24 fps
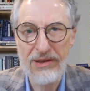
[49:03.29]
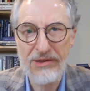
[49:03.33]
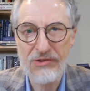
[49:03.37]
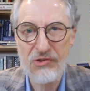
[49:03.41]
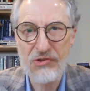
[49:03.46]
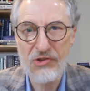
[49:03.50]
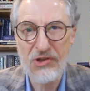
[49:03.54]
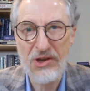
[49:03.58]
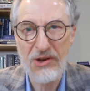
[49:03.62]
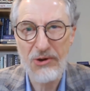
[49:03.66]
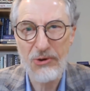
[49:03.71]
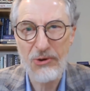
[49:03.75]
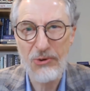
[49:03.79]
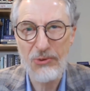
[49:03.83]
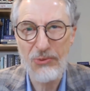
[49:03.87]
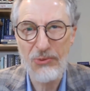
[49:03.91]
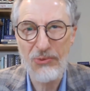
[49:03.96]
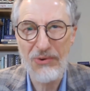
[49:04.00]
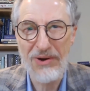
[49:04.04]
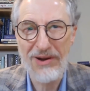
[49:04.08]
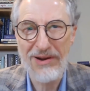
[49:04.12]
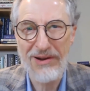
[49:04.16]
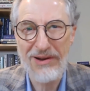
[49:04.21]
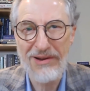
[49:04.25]

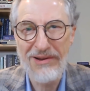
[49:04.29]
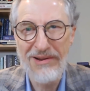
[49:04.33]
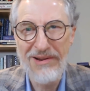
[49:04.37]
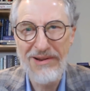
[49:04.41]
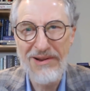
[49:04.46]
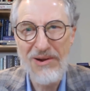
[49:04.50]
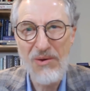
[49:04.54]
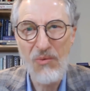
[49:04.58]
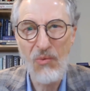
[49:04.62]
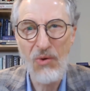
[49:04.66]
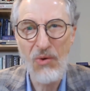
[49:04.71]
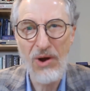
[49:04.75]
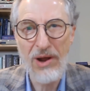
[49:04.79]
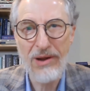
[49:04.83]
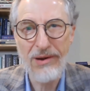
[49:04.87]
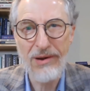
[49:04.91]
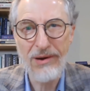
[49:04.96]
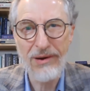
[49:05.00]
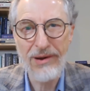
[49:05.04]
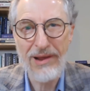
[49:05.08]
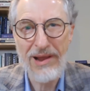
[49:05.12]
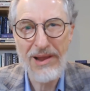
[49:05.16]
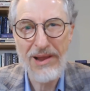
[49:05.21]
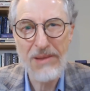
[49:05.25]
So why
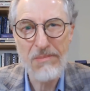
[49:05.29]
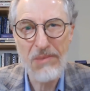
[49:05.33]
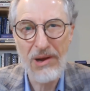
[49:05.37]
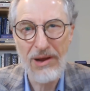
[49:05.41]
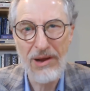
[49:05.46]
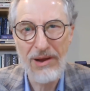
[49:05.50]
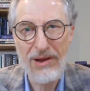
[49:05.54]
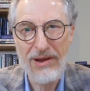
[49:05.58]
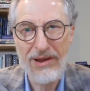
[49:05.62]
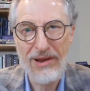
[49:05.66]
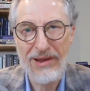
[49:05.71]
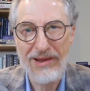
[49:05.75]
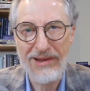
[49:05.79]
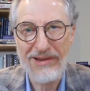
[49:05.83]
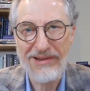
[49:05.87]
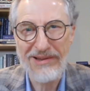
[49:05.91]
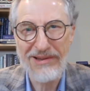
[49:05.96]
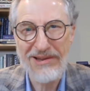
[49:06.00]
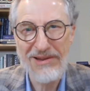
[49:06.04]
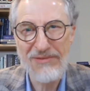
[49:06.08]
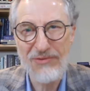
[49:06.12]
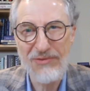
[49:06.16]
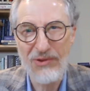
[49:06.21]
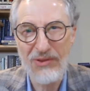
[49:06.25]
not aim high,
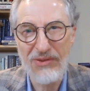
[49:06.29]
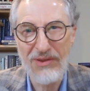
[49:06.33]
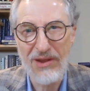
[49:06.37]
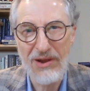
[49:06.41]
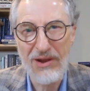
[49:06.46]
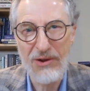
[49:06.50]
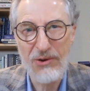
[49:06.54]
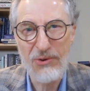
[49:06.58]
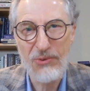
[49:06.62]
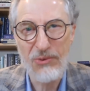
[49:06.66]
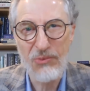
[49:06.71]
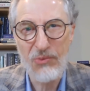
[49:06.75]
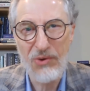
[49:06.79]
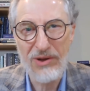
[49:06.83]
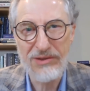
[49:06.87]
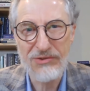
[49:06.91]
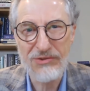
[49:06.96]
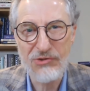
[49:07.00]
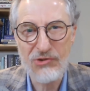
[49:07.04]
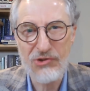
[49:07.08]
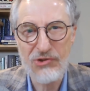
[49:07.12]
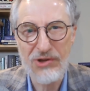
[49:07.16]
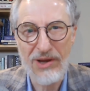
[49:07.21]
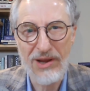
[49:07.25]
even though
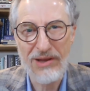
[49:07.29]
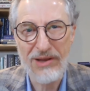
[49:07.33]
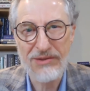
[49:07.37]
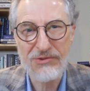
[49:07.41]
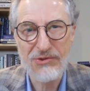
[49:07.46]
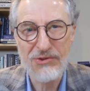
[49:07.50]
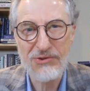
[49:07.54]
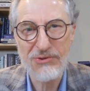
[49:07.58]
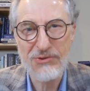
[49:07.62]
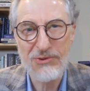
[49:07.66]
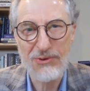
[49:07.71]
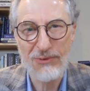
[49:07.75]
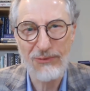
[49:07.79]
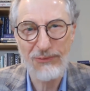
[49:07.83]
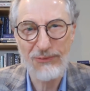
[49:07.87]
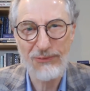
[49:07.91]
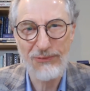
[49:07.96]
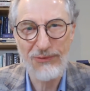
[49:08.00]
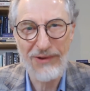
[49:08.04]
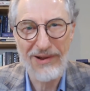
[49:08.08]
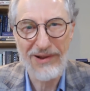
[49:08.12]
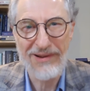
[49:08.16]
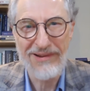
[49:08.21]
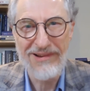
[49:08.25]
one's chances of
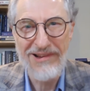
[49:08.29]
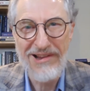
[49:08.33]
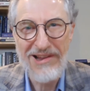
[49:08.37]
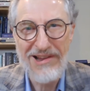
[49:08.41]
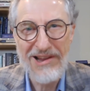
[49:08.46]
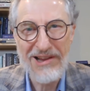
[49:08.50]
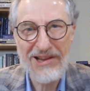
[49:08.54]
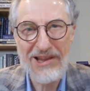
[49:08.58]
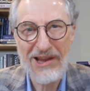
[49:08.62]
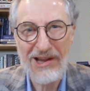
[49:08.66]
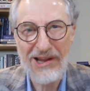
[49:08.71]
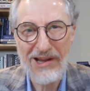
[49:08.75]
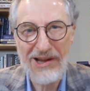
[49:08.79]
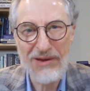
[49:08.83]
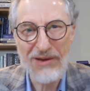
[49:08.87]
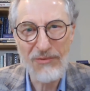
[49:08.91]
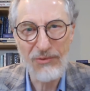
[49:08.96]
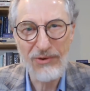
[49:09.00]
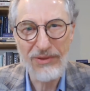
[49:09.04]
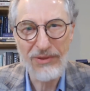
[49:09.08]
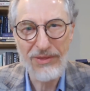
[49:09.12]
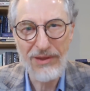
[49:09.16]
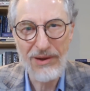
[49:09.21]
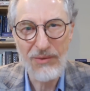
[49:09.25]
getting
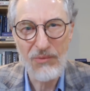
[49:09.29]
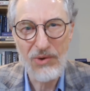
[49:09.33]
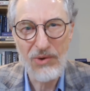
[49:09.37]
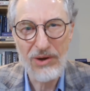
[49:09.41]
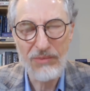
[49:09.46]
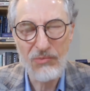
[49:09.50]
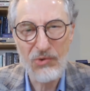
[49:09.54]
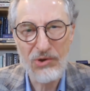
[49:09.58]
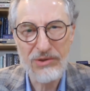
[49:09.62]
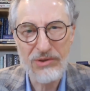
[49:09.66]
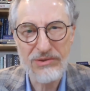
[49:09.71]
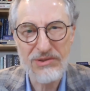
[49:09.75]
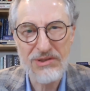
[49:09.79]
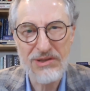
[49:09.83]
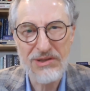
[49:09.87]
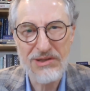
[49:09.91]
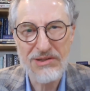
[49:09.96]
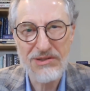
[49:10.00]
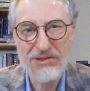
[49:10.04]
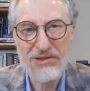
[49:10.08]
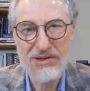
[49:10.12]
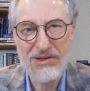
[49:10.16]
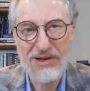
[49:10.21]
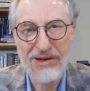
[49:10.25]
everything one wants
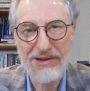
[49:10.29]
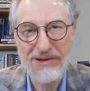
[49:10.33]
is